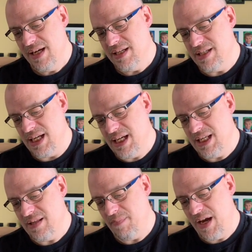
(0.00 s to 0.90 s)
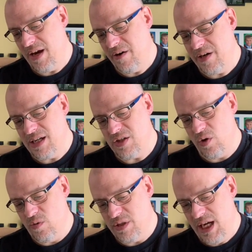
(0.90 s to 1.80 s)
See the bear in his
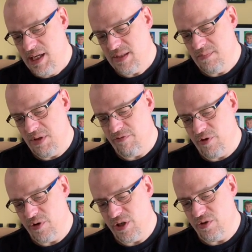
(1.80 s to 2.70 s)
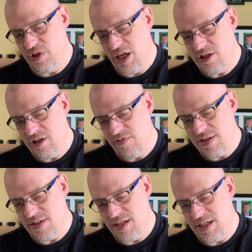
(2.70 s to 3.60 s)
own den before you judge of
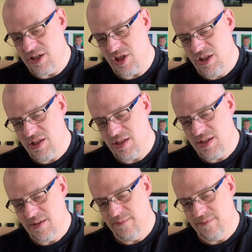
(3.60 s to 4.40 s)
his conditions.